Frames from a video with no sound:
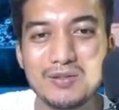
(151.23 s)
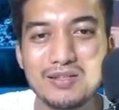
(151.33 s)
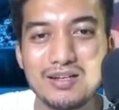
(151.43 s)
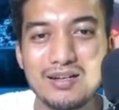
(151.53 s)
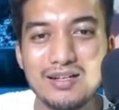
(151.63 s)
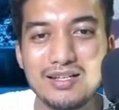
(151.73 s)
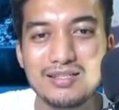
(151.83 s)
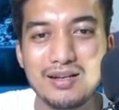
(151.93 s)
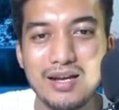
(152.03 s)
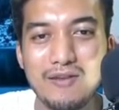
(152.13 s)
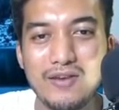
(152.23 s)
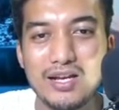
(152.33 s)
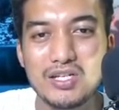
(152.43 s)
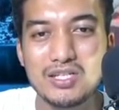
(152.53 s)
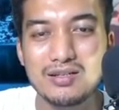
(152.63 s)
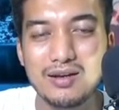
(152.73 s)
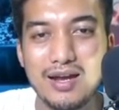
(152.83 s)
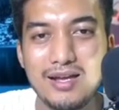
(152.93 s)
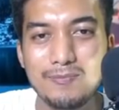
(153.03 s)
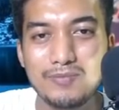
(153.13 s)
the girl is gonna get vanished,
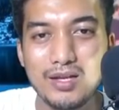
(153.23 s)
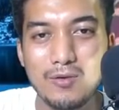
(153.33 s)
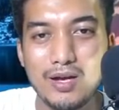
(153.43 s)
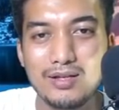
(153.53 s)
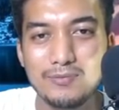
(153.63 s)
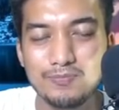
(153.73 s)
okay? Oh well.